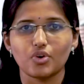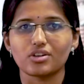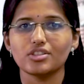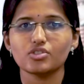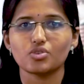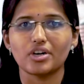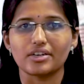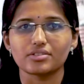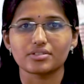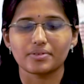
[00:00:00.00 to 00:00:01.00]
for the
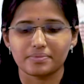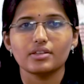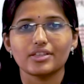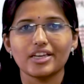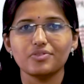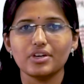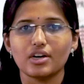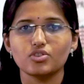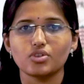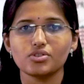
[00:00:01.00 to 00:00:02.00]
students. Then we
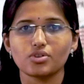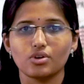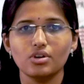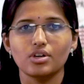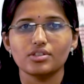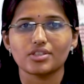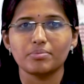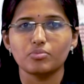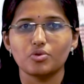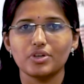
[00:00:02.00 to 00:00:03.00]
also show
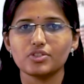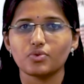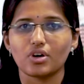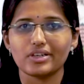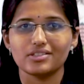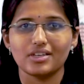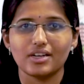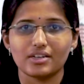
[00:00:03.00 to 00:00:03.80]
some movies for easy